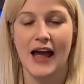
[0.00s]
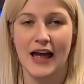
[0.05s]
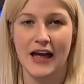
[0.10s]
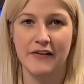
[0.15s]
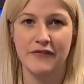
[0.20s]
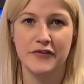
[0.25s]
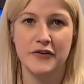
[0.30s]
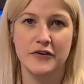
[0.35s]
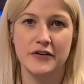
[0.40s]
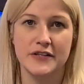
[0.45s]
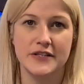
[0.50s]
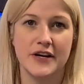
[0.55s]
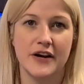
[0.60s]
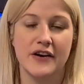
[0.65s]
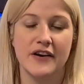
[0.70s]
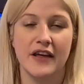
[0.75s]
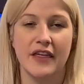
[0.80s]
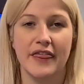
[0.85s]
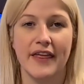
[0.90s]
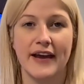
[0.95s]
If you're
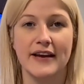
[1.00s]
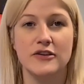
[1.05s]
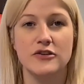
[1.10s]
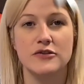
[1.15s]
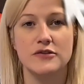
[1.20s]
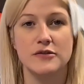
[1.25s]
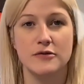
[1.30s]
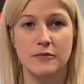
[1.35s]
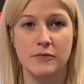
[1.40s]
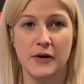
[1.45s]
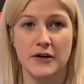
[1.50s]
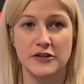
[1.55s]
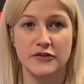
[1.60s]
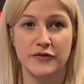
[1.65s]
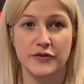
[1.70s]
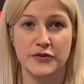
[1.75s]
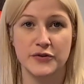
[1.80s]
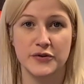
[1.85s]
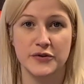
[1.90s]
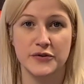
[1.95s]
returning, thank you so much
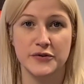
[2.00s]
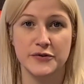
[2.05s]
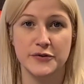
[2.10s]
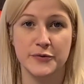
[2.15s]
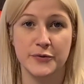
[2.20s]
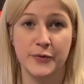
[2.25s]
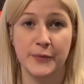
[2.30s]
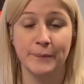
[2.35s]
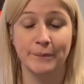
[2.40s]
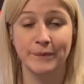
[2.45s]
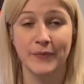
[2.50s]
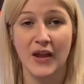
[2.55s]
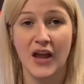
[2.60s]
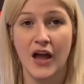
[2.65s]
for doing so.